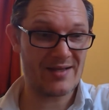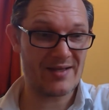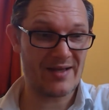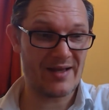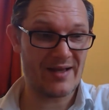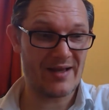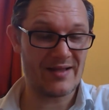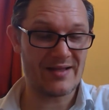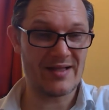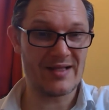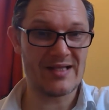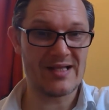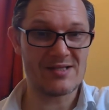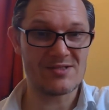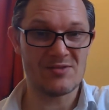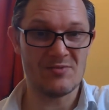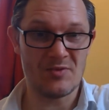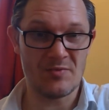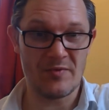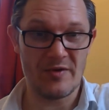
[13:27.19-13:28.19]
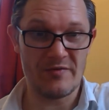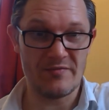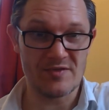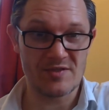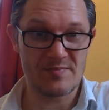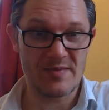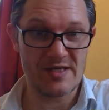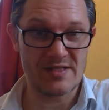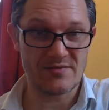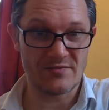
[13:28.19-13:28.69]
that allows them to breathe in
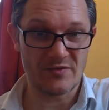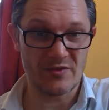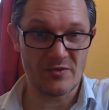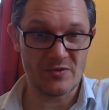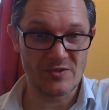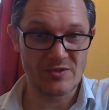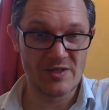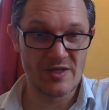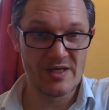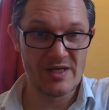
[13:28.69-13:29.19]
space, of course.